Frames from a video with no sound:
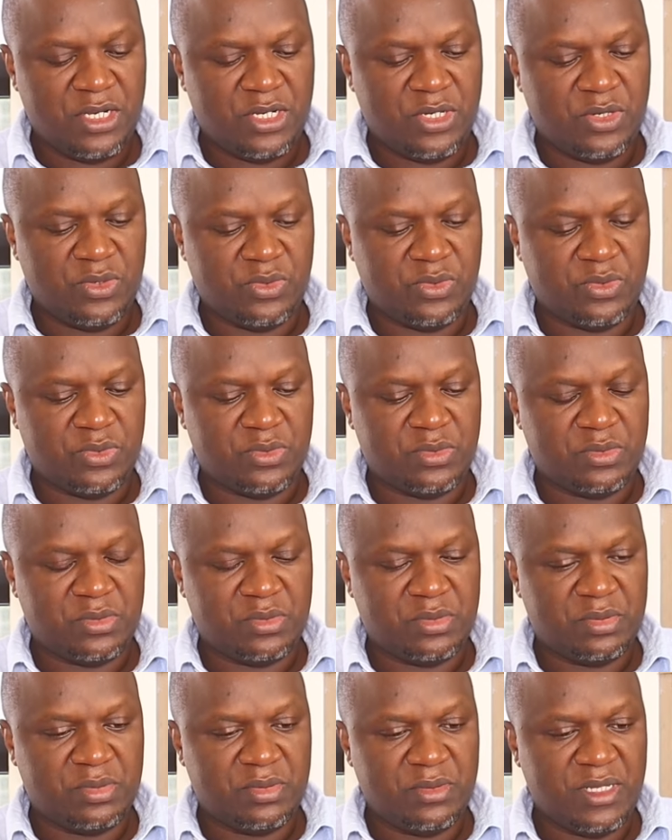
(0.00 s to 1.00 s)

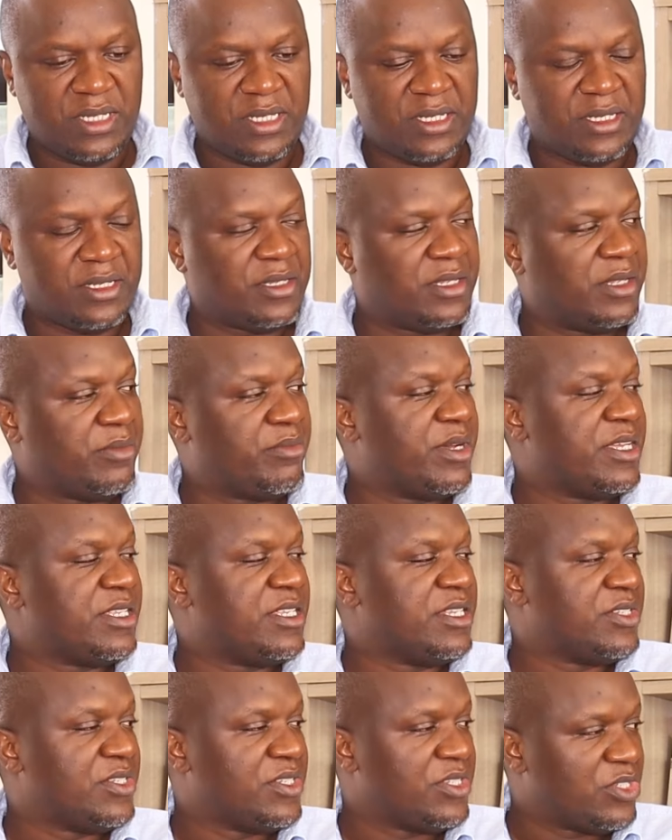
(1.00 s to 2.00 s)
to the
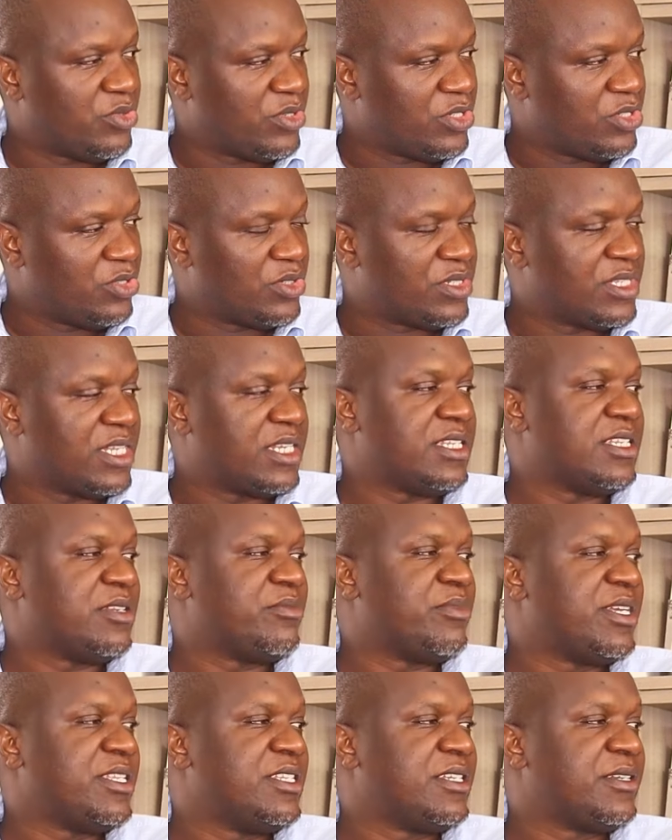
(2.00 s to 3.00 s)
emergency situations that is
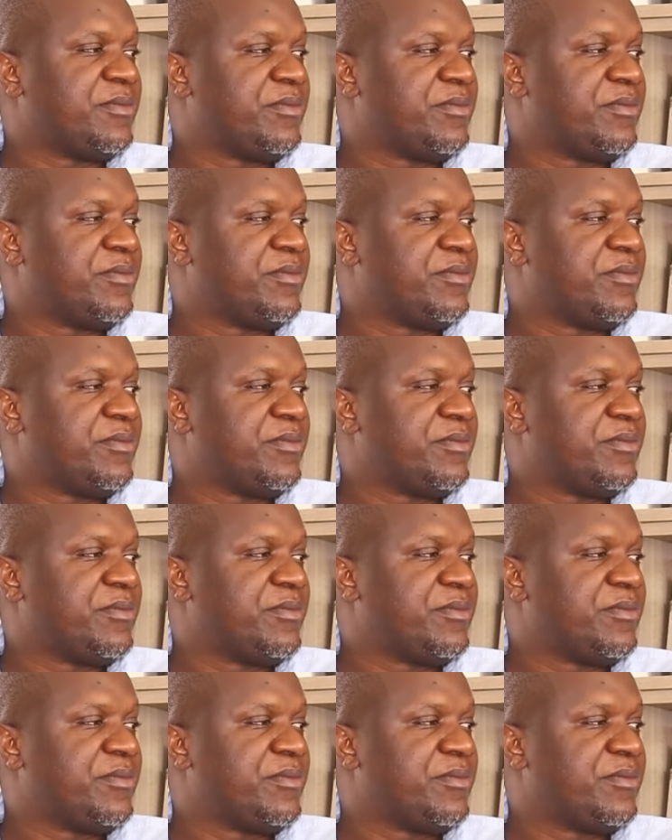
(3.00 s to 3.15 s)
emerging.